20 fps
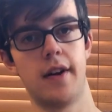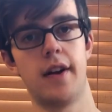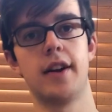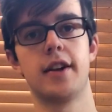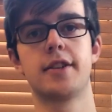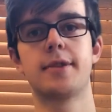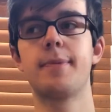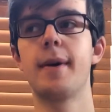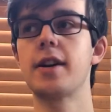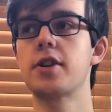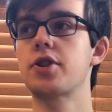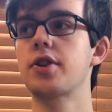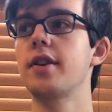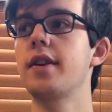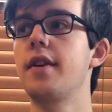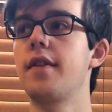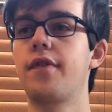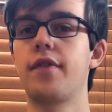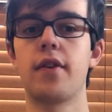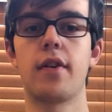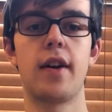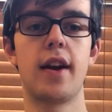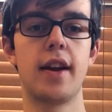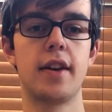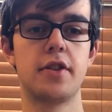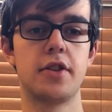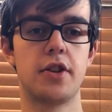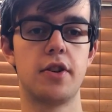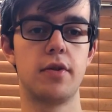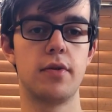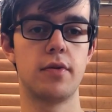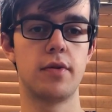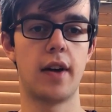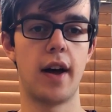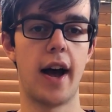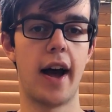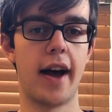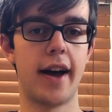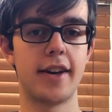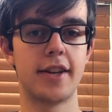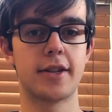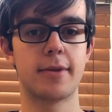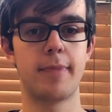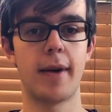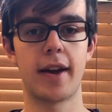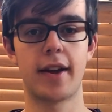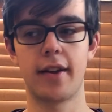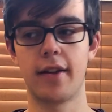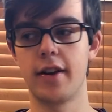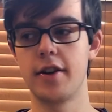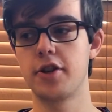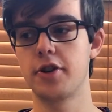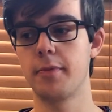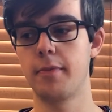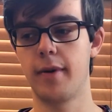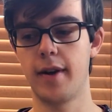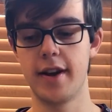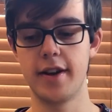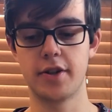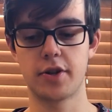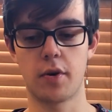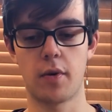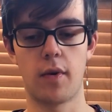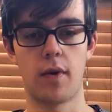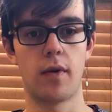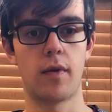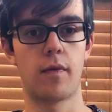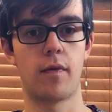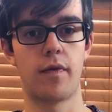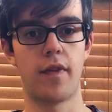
especially if you're into high speculation plays or